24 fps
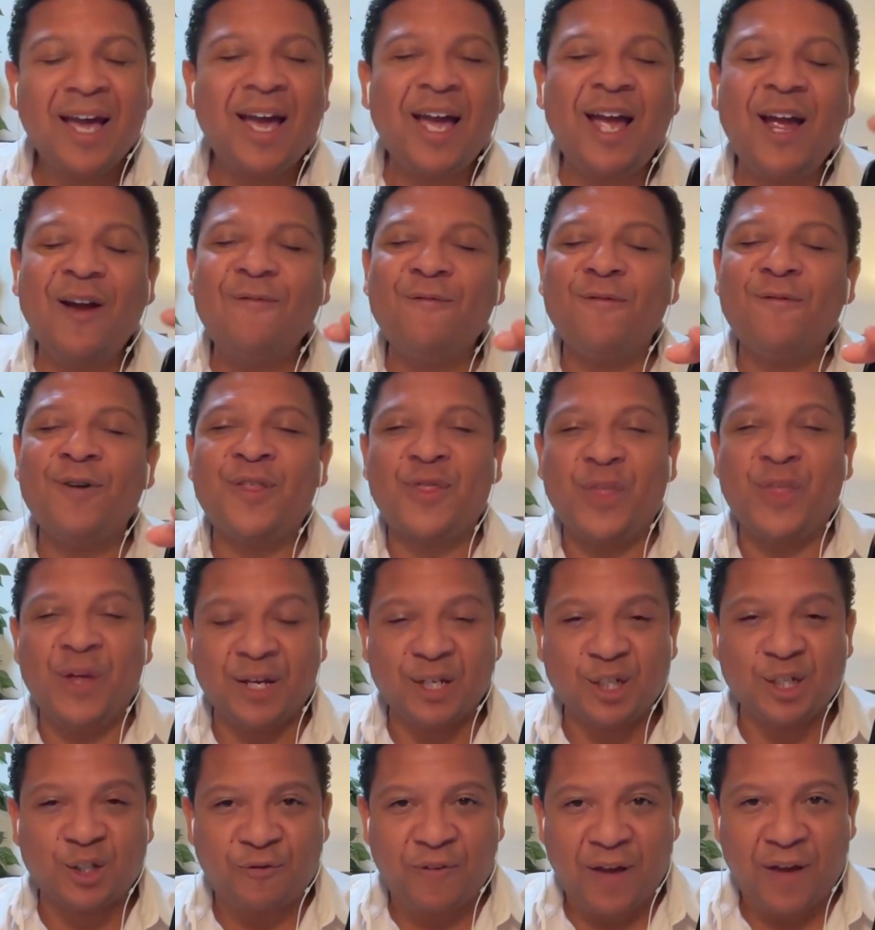Everything
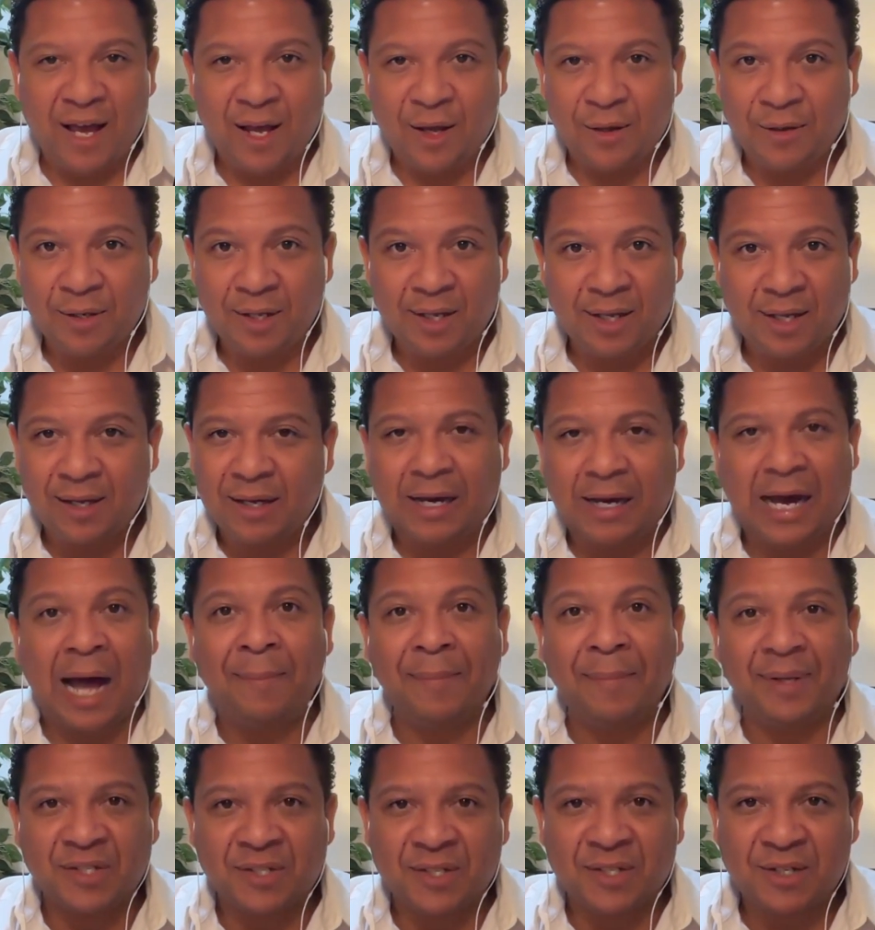is found.
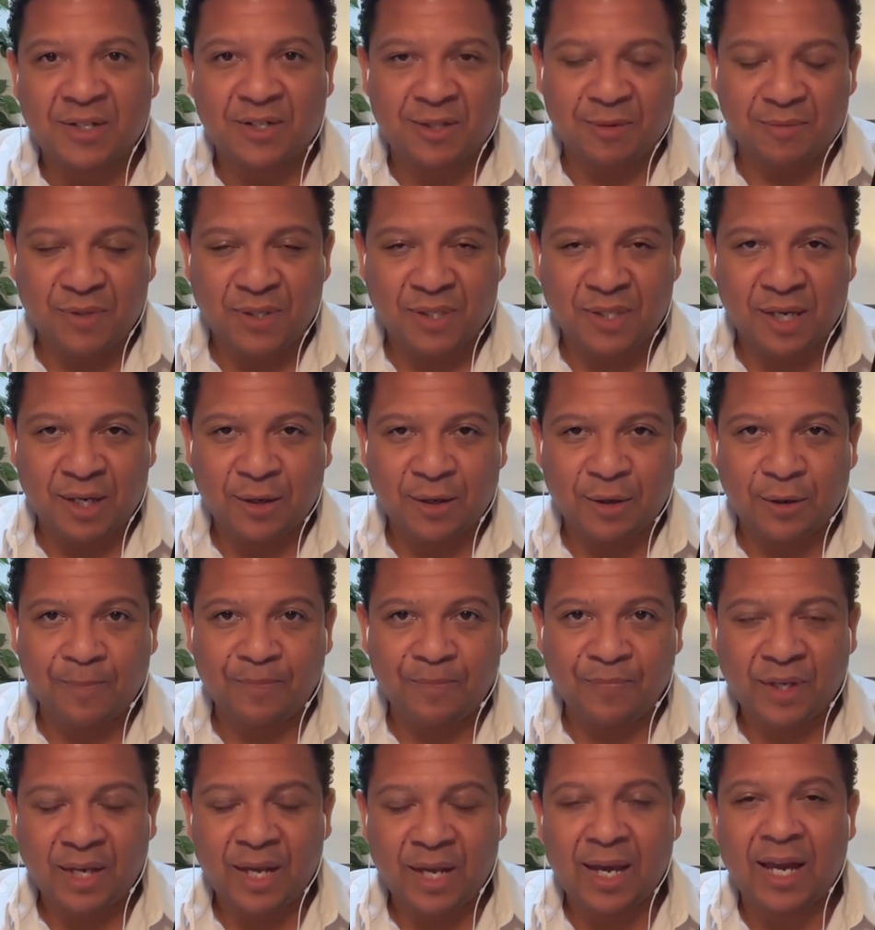I'm a systems thinker,
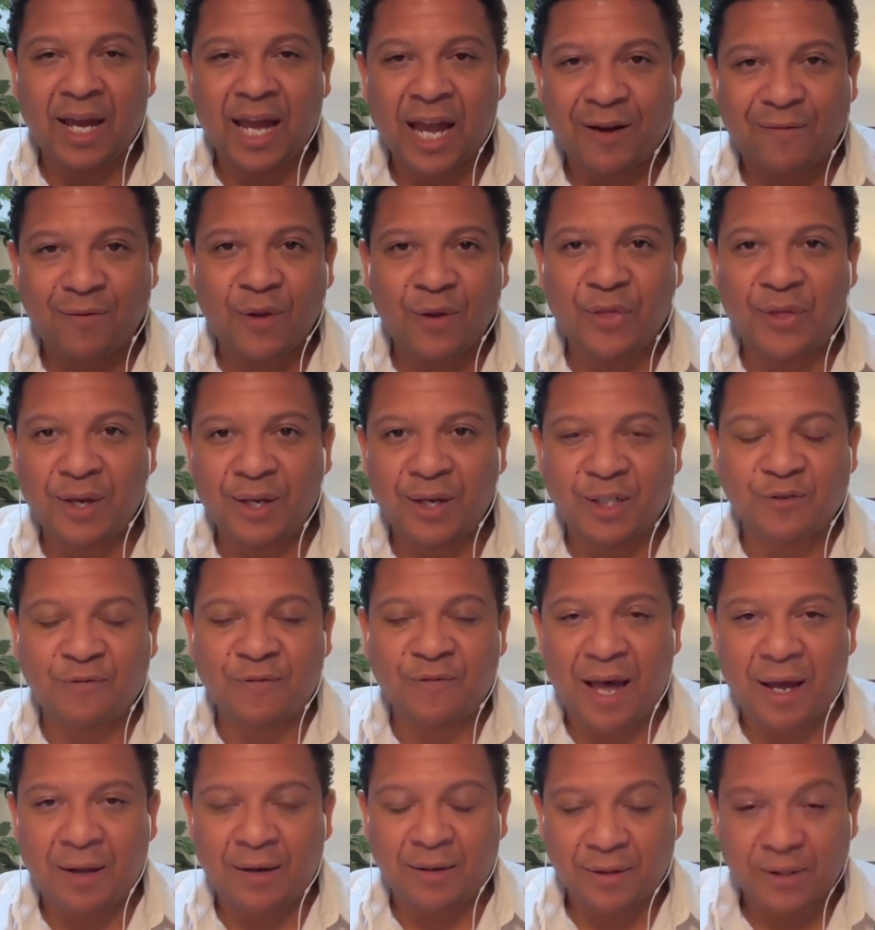okay? Everything is
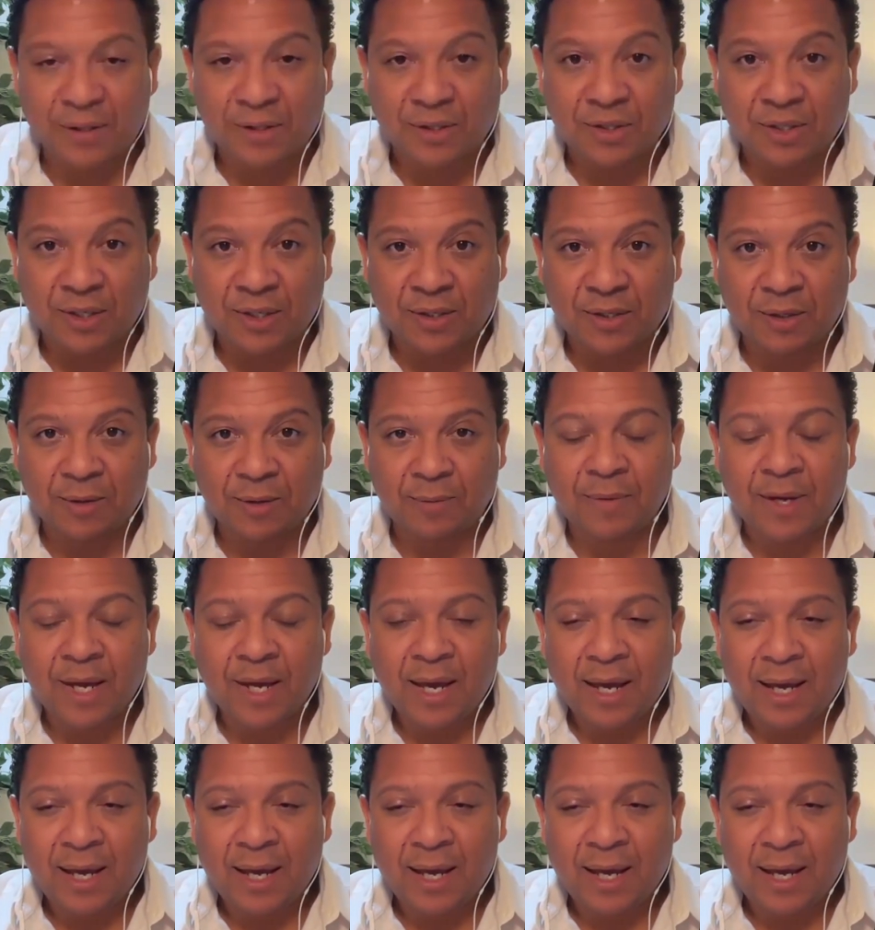found in the system.